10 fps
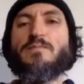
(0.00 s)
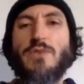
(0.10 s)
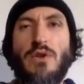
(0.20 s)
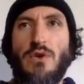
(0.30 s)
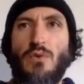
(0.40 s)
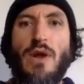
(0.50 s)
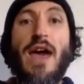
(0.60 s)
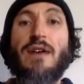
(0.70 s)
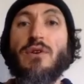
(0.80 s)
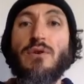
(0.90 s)
you want
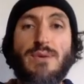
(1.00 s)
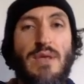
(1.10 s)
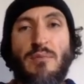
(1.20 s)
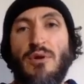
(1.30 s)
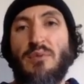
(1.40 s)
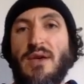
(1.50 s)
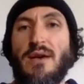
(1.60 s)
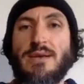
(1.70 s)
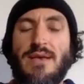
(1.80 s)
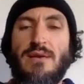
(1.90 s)
to have the girl's number
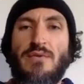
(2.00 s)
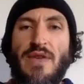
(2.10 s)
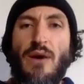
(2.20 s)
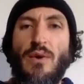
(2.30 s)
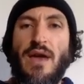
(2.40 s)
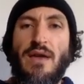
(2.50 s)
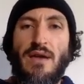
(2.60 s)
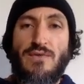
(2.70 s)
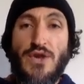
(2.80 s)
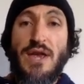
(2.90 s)
because that way,
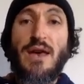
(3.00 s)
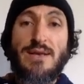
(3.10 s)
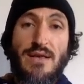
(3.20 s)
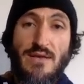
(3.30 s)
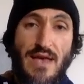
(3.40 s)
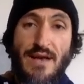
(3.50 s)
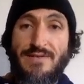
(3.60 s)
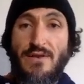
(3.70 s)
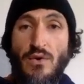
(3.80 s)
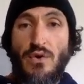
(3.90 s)
if she doesn't
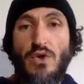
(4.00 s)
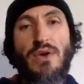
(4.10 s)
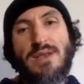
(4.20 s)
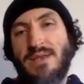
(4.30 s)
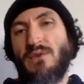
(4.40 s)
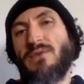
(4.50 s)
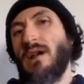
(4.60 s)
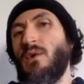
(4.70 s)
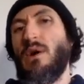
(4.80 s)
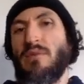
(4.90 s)
text you, you can still
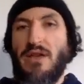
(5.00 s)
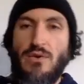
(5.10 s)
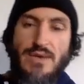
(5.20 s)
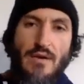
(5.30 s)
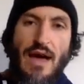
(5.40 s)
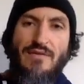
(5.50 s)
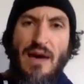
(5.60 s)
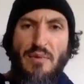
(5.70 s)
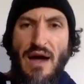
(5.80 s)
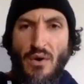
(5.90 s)
follow up. Like, you still have
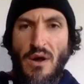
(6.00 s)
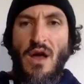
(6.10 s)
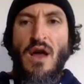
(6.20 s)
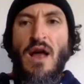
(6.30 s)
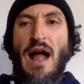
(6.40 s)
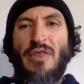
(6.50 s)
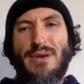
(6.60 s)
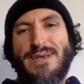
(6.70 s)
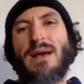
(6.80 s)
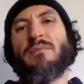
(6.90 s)
that power. And
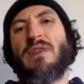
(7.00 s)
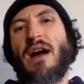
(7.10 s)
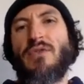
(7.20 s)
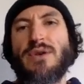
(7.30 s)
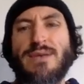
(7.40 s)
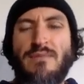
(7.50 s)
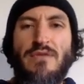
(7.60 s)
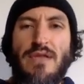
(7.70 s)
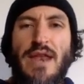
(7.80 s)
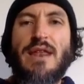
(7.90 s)
there's some
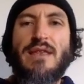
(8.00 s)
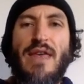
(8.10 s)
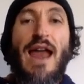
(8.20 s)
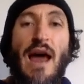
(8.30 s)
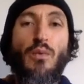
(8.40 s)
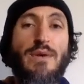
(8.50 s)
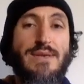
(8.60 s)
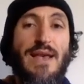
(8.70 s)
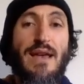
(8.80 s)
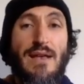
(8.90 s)
validity to that, I would
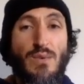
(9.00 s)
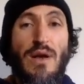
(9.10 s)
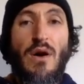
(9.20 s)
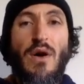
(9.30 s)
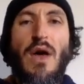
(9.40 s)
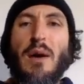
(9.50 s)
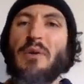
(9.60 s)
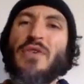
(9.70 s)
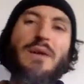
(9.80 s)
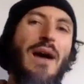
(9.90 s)
say, as well.
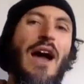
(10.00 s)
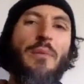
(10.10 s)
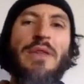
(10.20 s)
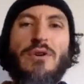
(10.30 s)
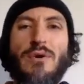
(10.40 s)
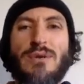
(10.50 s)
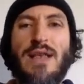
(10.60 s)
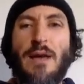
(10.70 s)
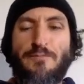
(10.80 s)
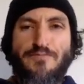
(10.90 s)
But think about how many girls
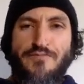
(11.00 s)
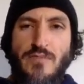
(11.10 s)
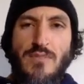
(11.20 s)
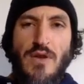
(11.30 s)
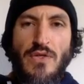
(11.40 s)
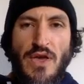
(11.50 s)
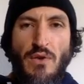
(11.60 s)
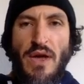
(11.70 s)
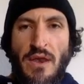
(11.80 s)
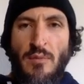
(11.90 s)
like that
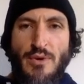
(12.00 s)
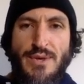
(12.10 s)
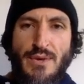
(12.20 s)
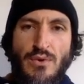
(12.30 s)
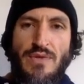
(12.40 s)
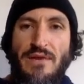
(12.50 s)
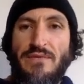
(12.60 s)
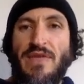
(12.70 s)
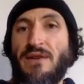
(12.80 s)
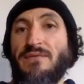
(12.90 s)
you get numbers to
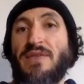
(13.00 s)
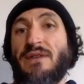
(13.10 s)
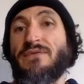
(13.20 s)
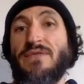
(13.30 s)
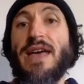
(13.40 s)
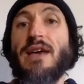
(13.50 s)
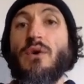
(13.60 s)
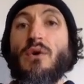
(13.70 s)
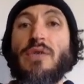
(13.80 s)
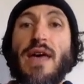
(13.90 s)
that flake
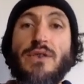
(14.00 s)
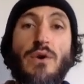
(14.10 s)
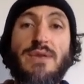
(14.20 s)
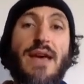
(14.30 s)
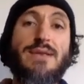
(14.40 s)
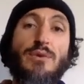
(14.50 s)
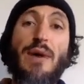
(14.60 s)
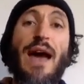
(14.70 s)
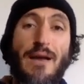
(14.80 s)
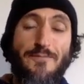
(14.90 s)
or that don't text you
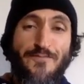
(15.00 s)
back.